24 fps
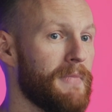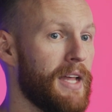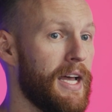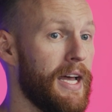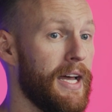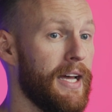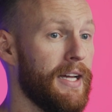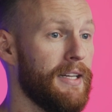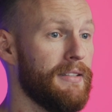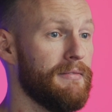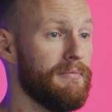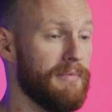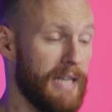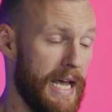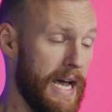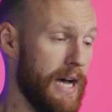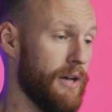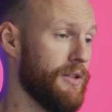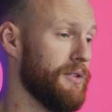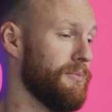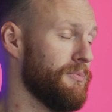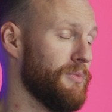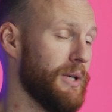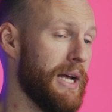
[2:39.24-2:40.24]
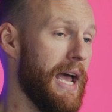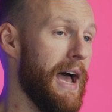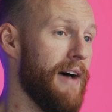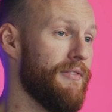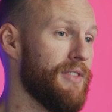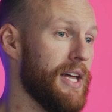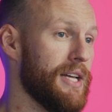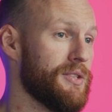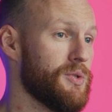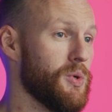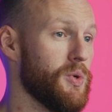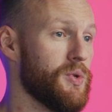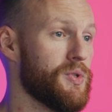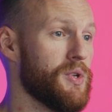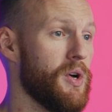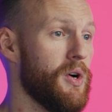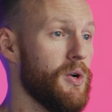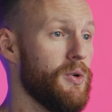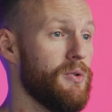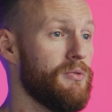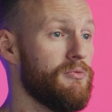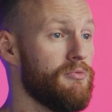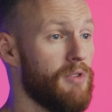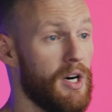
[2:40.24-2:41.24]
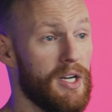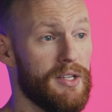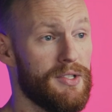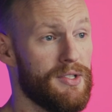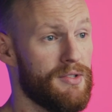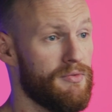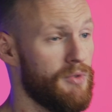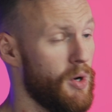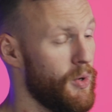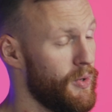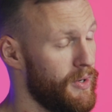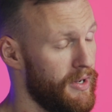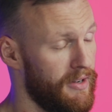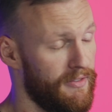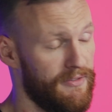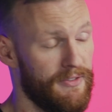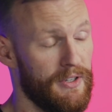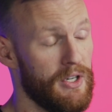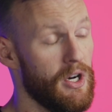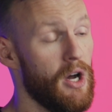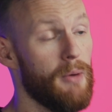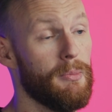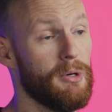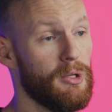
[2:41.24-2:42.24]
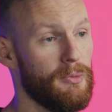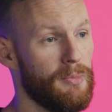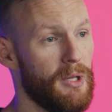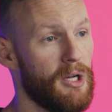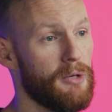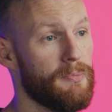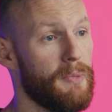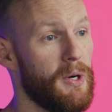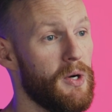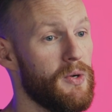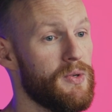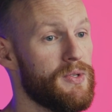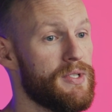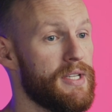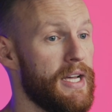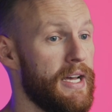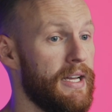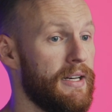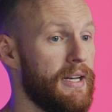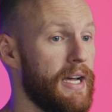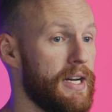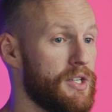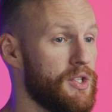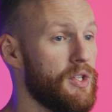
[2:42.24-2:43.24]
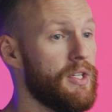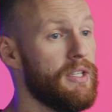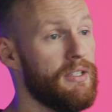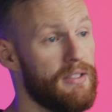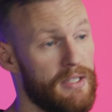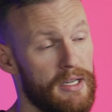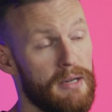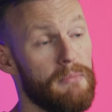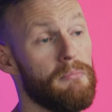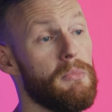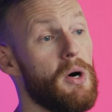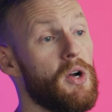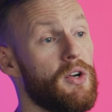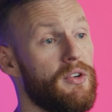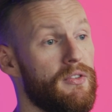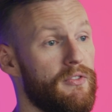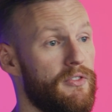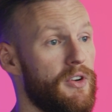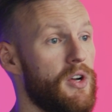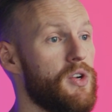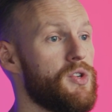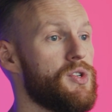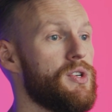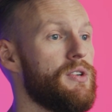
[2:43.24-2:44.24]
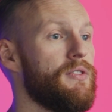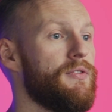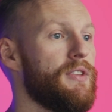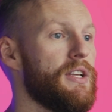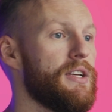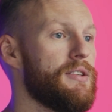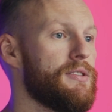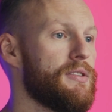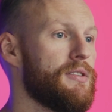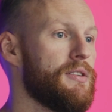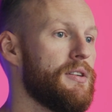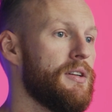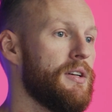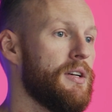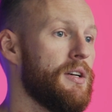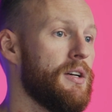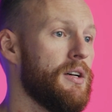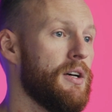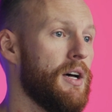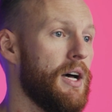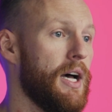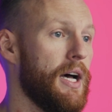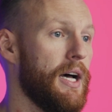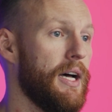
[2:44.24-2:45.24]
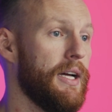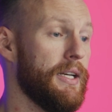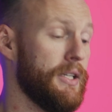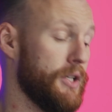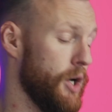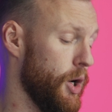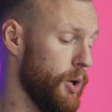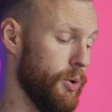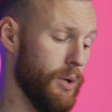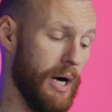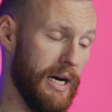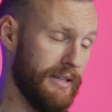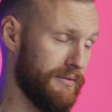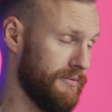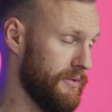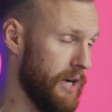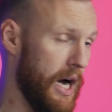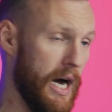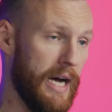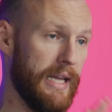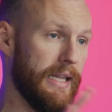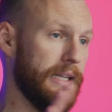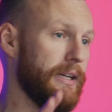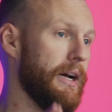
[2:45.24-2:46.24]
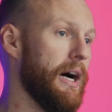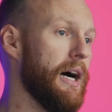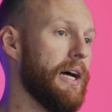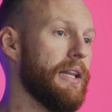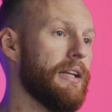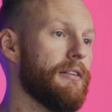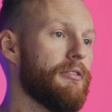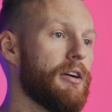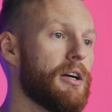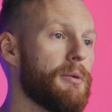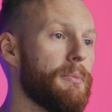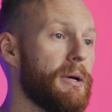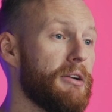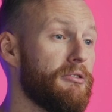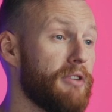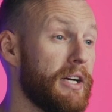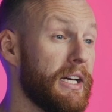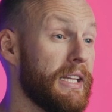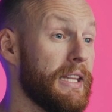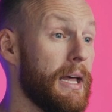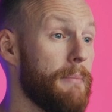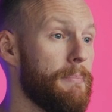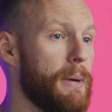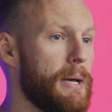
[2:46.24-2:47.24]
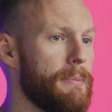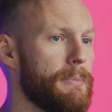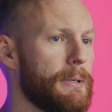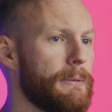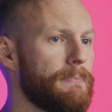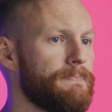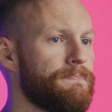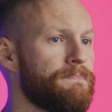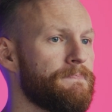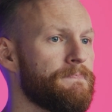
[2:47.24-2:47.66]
And now that we have that source code, Russ wrote a phenomenal blog post and actually did a modern version of this in Go. I'd highly, highly recommend reading that paper.